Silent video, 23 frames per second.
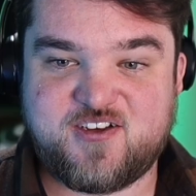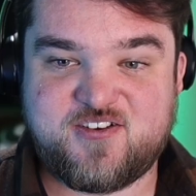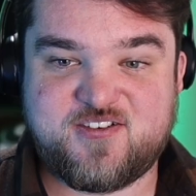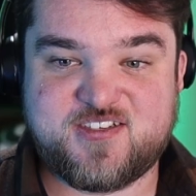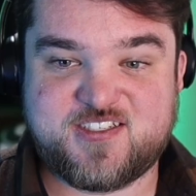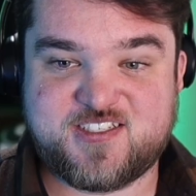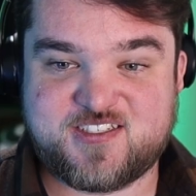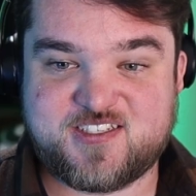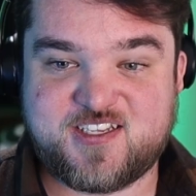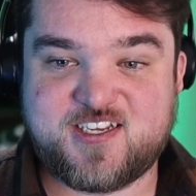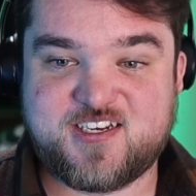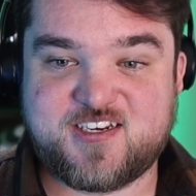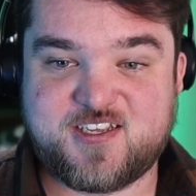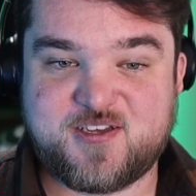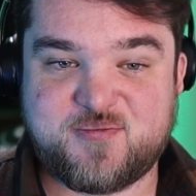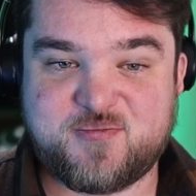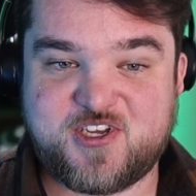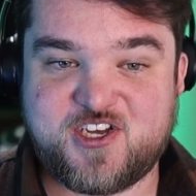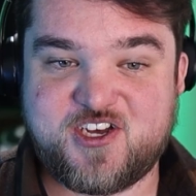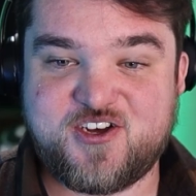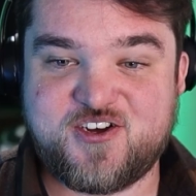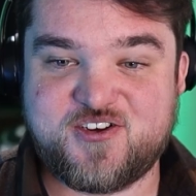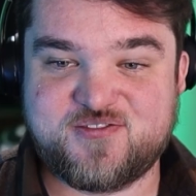Oh, he's letting him
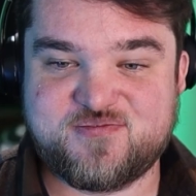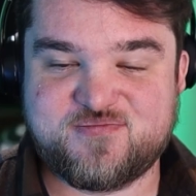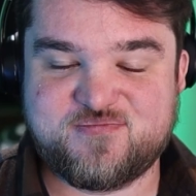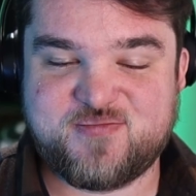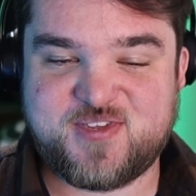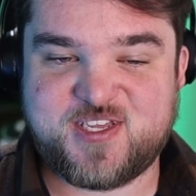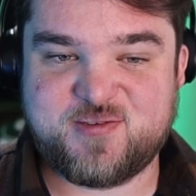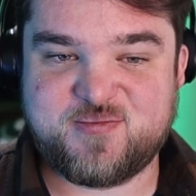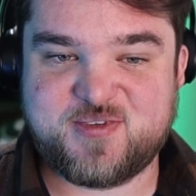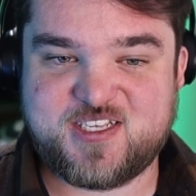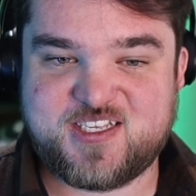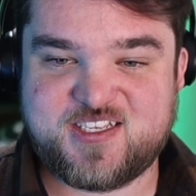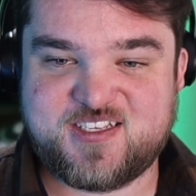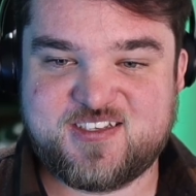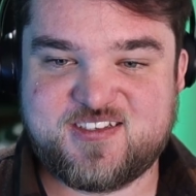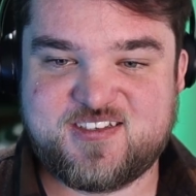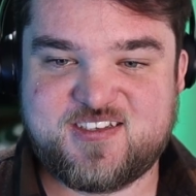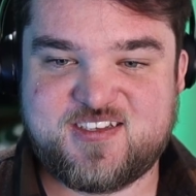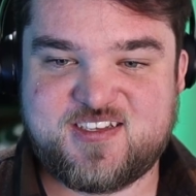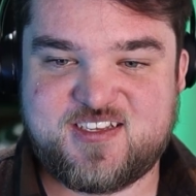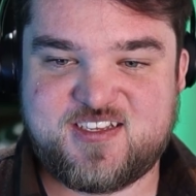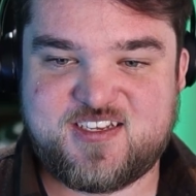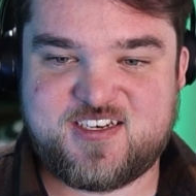go. Maybe
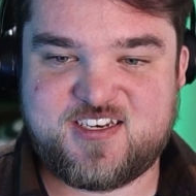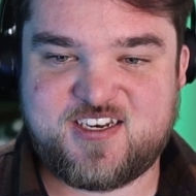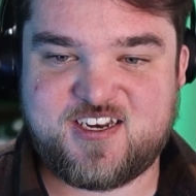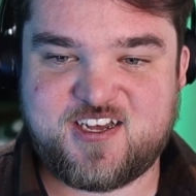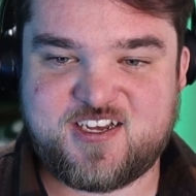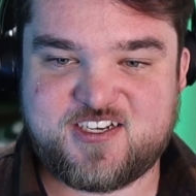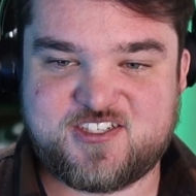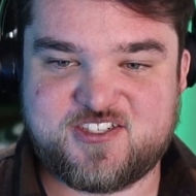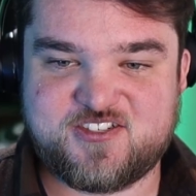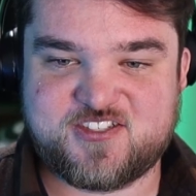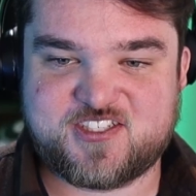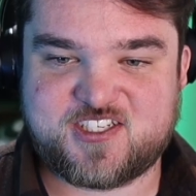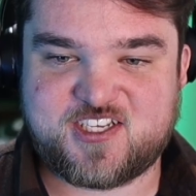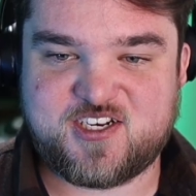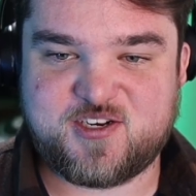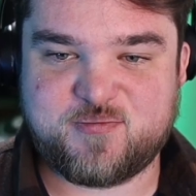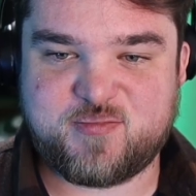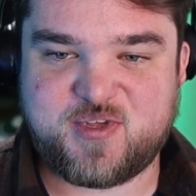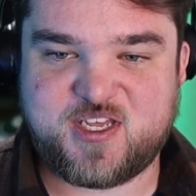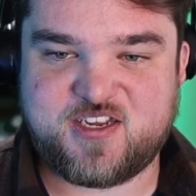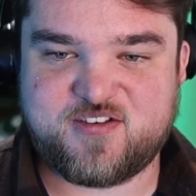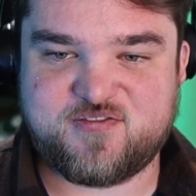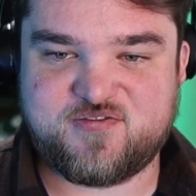Nacho's gonna
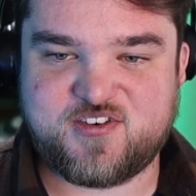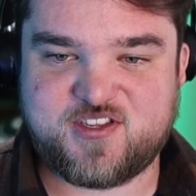pay